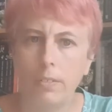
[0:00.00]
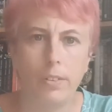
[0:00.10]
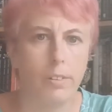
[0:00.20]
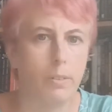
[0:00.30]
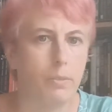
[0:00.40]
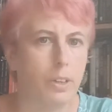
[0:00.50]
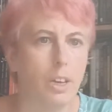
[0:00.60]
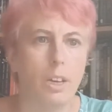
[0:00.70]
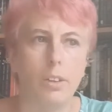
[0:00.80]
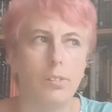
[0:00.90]
known them for
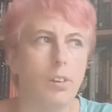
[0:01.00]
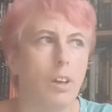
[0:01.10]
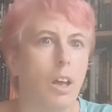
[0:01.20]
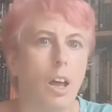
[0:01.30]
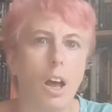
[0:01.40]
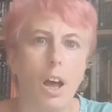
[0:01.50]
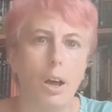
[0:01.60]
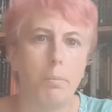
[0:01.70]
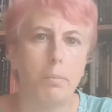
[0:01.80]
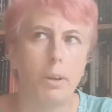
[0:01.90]
years,
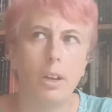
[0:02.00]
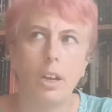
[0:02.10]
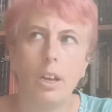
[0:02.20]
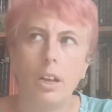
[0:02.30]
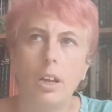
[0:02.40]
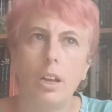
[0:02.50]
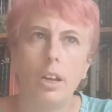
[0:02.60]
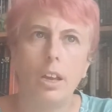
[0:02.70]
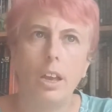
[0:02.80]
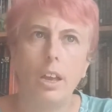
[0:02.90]

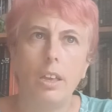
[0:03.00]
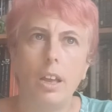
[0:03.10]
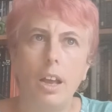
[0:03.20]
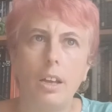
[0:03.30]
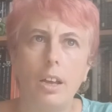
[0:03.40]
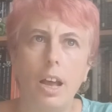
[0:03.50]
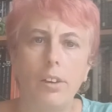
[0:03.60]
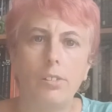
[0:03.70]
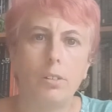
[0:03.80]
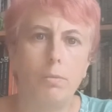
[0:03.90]

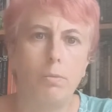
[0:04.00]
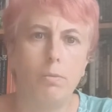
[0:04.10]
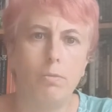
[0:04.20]
has to